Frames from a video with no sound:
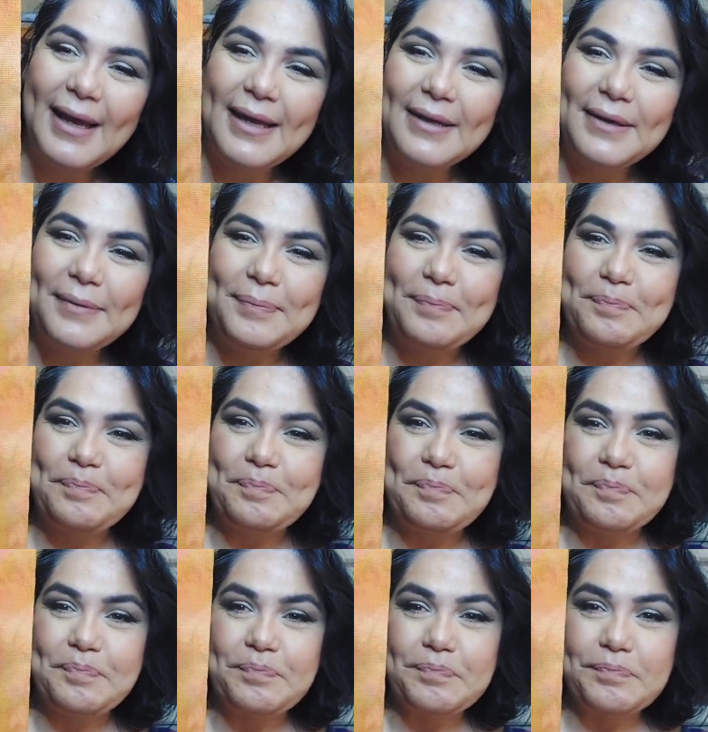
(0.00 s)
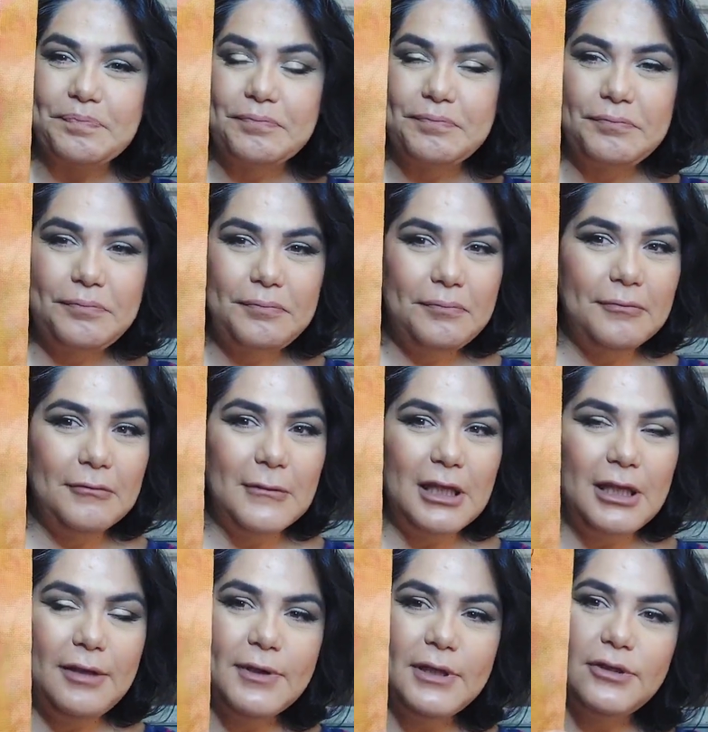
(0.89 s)
And
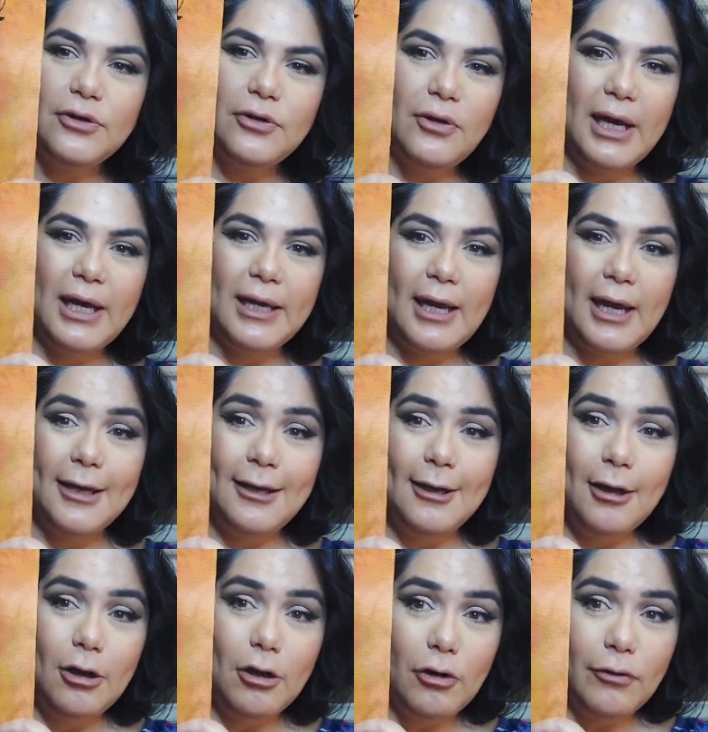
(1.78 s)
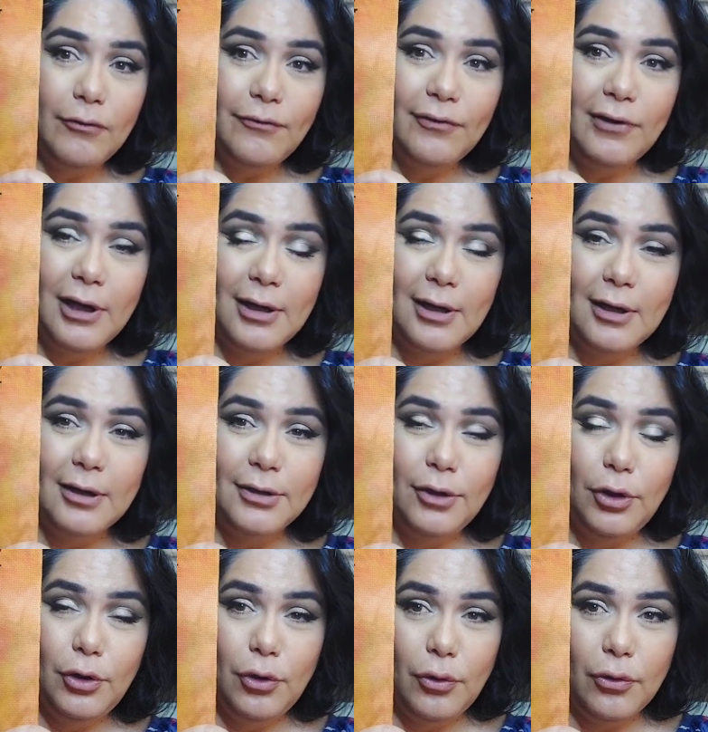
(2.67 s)
even though I love
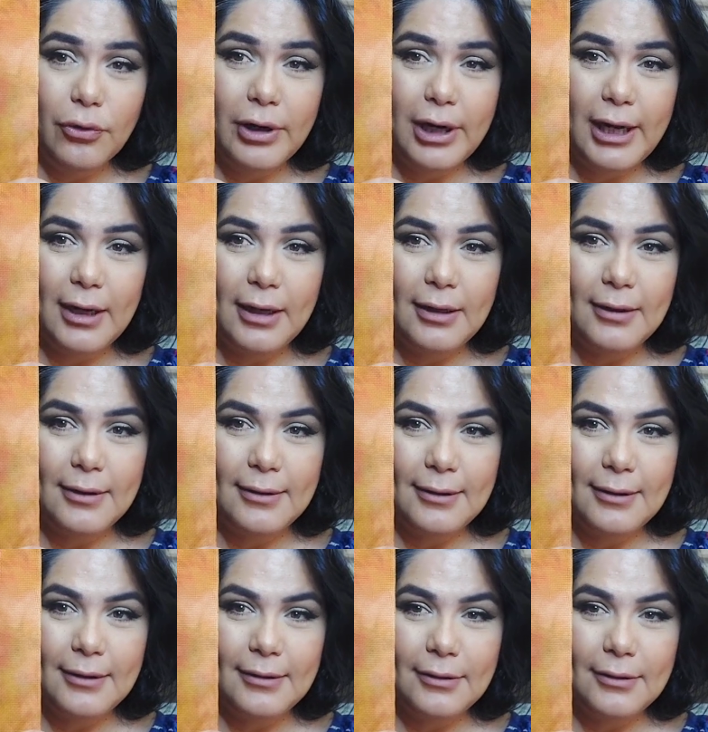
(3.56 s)
Nora